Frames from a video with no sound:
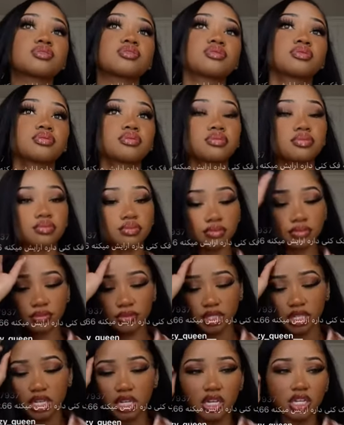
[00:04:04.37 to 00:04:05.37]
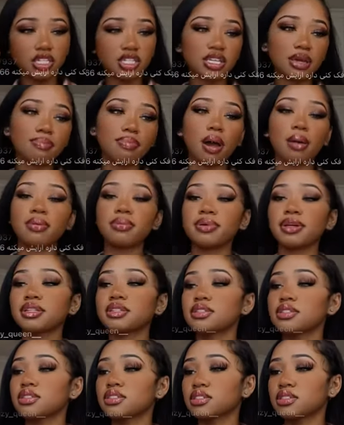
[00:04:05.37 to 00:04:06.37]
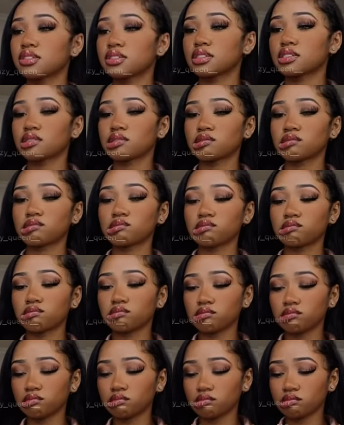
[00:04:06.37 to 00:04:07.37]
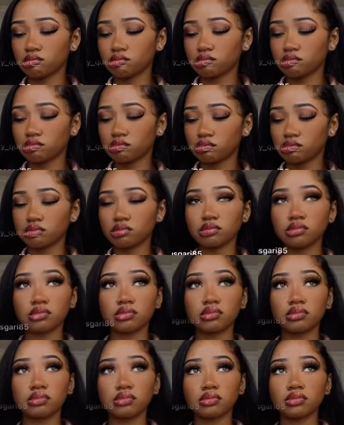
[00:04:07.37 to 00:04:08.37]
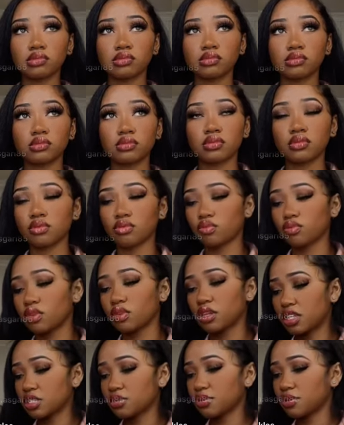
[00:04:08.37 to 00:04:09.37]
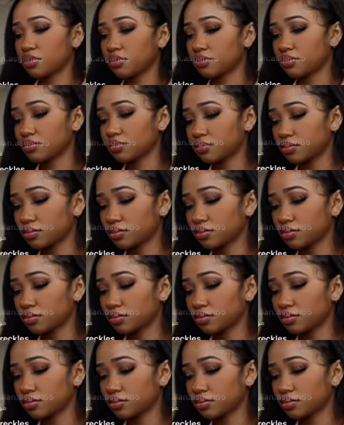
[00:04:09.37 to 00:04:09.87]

soon. Do you have bobby pins? Um, everything I have is in drawer. In this one.